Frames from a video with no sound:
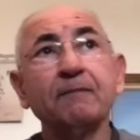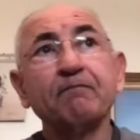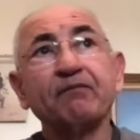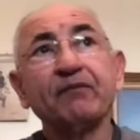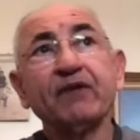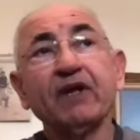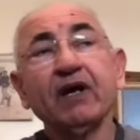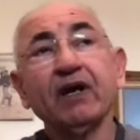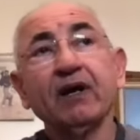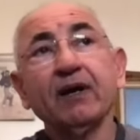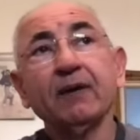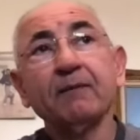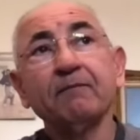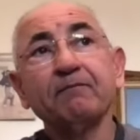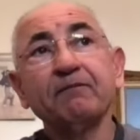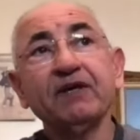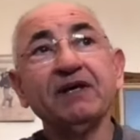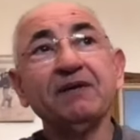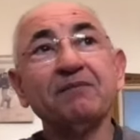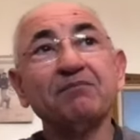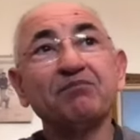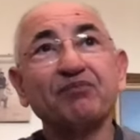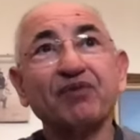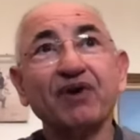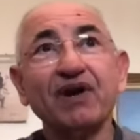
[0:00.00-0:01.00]
be
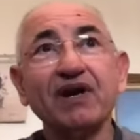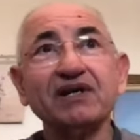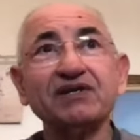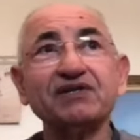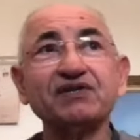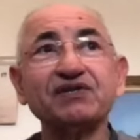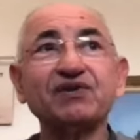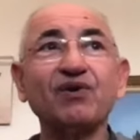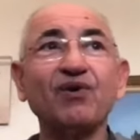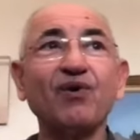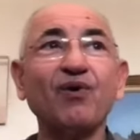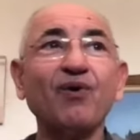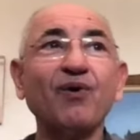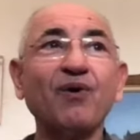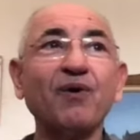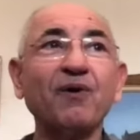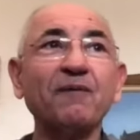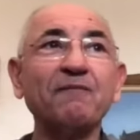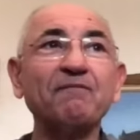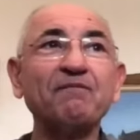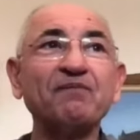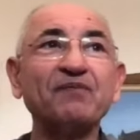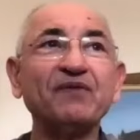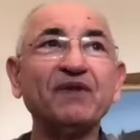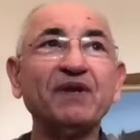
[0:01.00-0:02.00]
impressed or
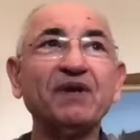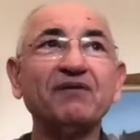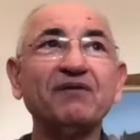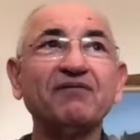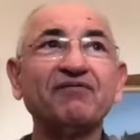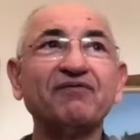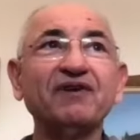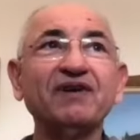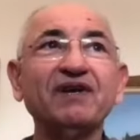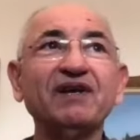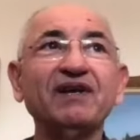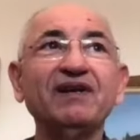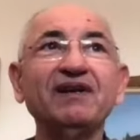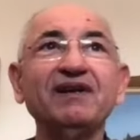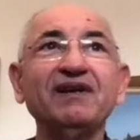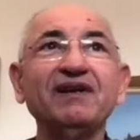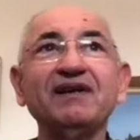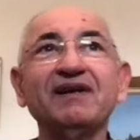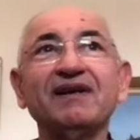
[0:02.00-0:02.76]
feel